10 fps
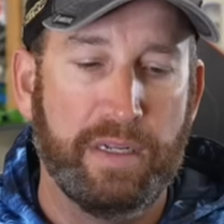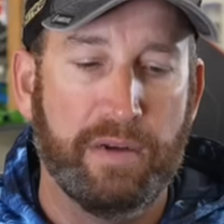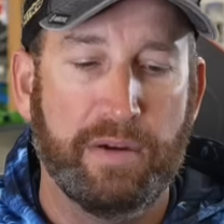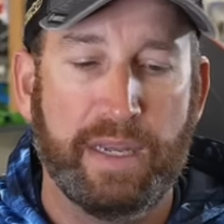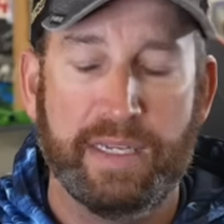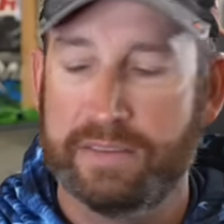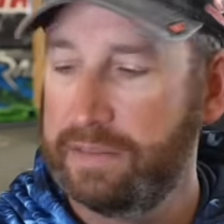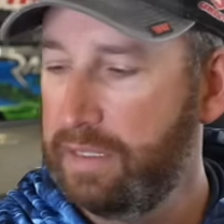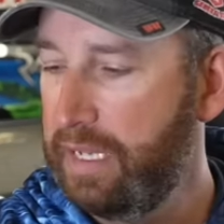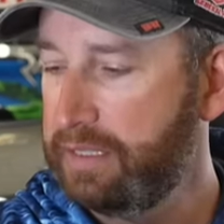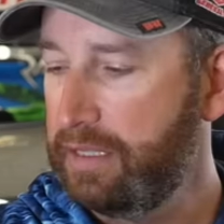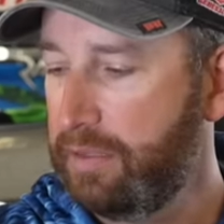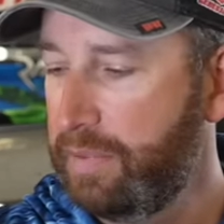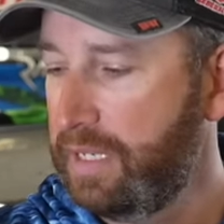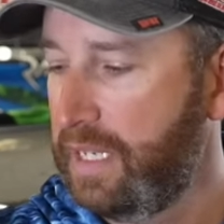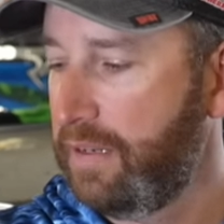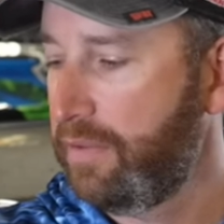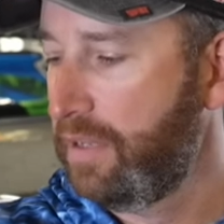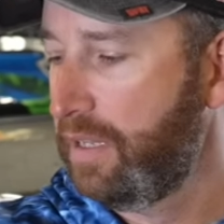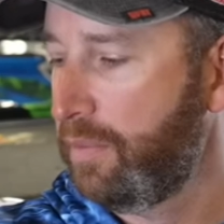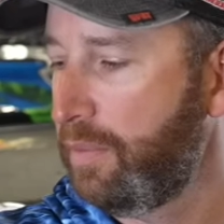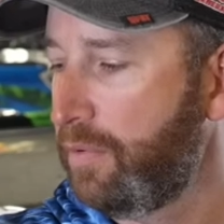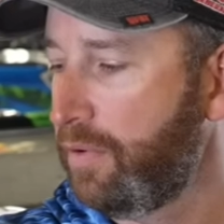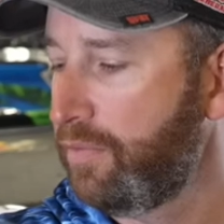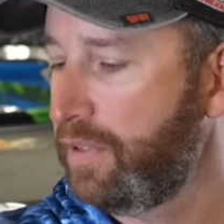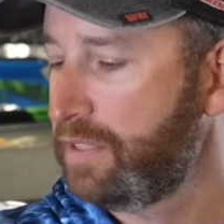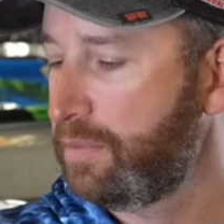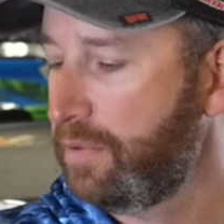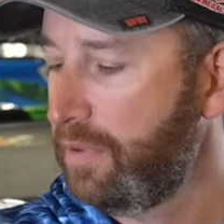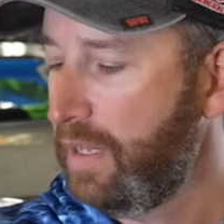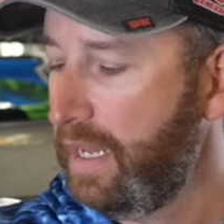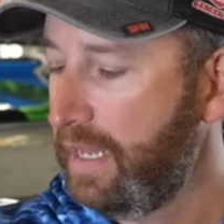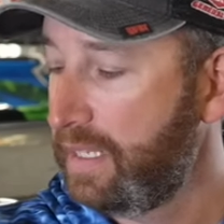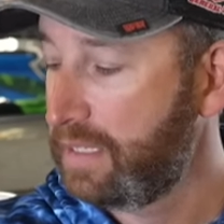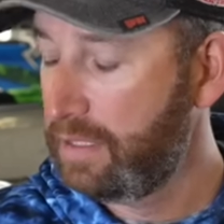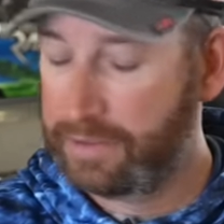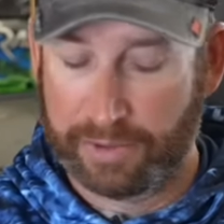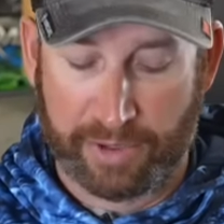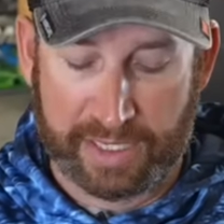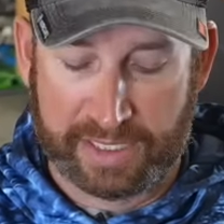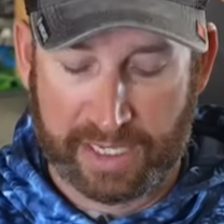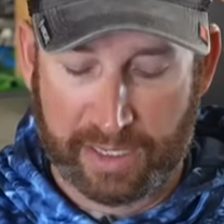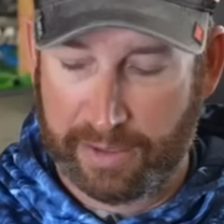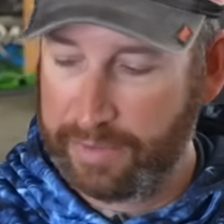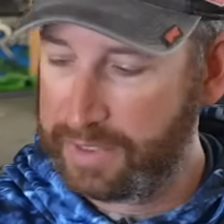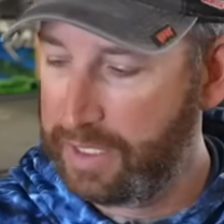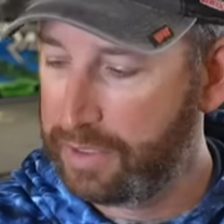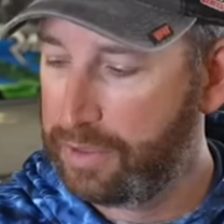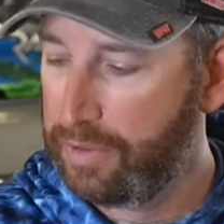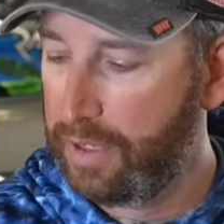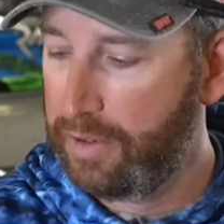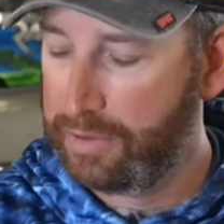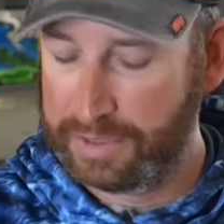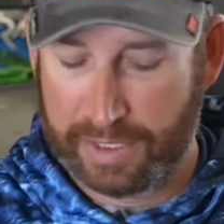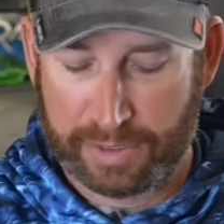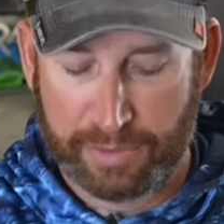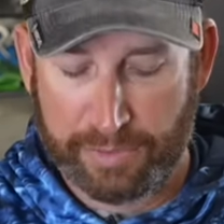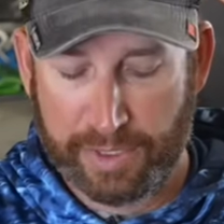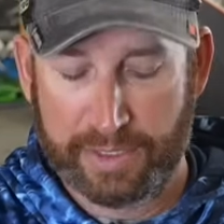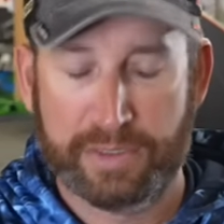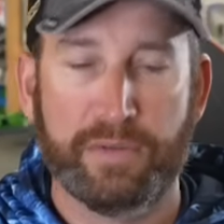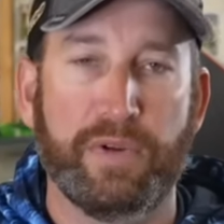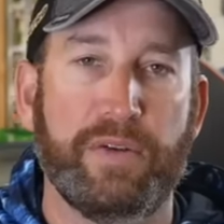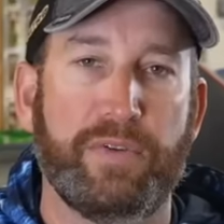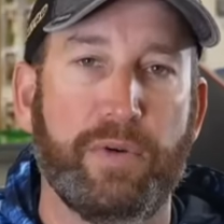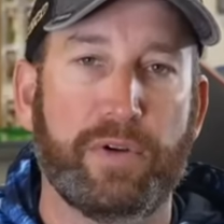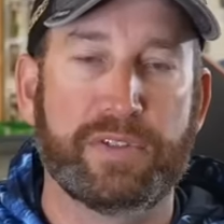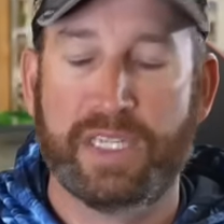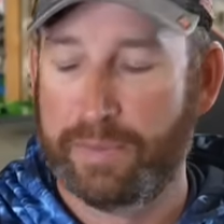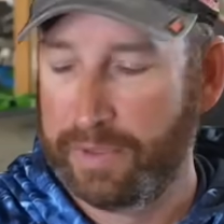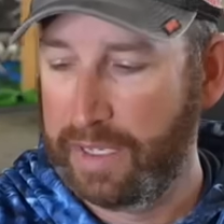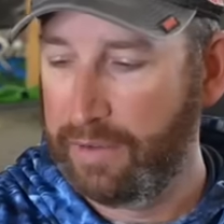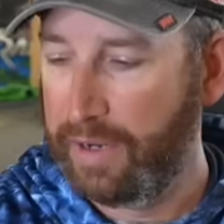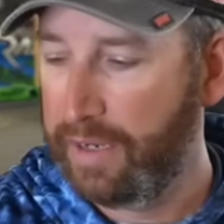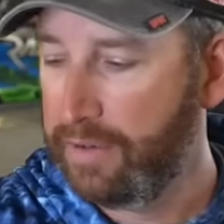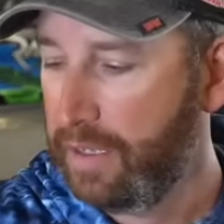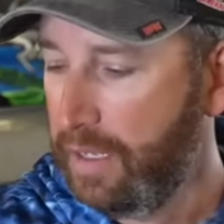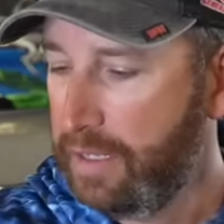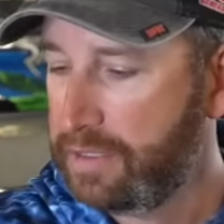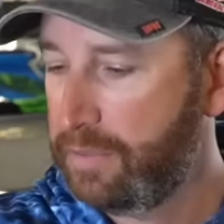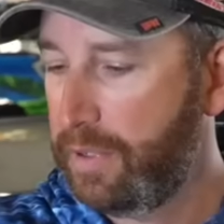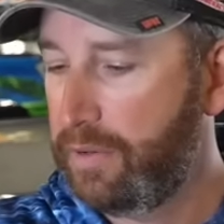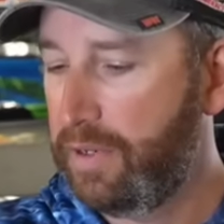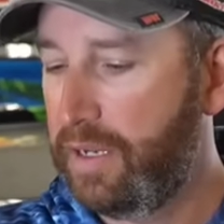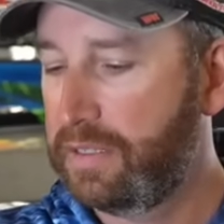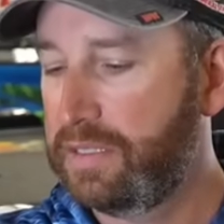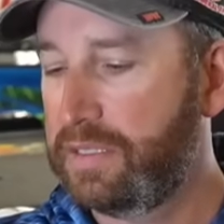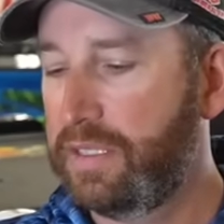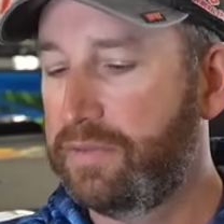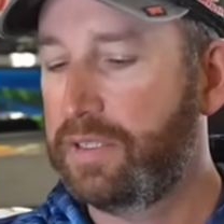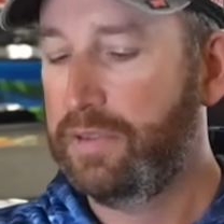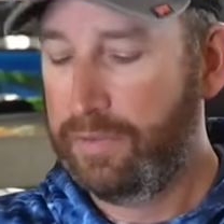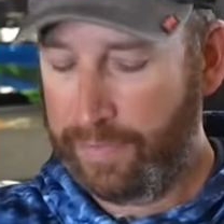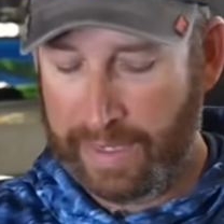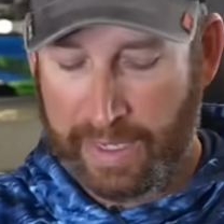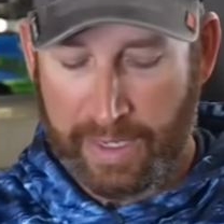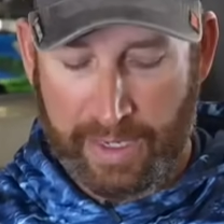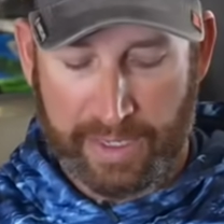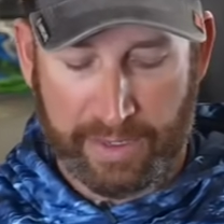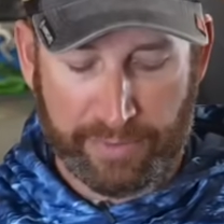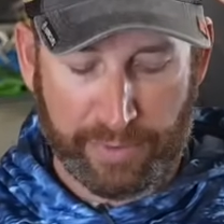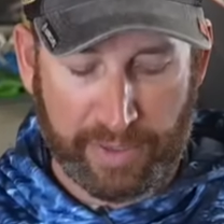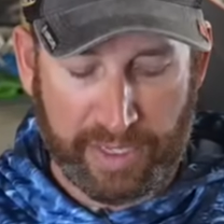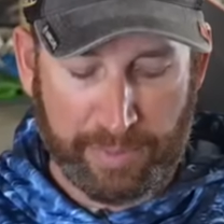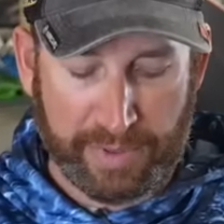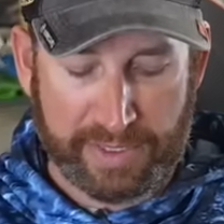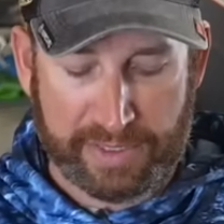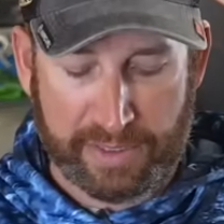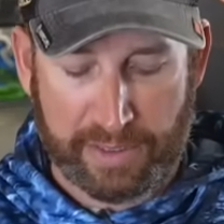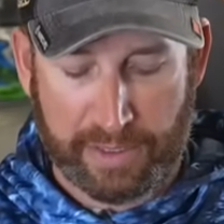know, it has a little bit of give and a little bit more invisible. And that's also a great setup. It's not too long, it's not too much if you are skipping that around some boat docks and stuff too. And then for the lipless,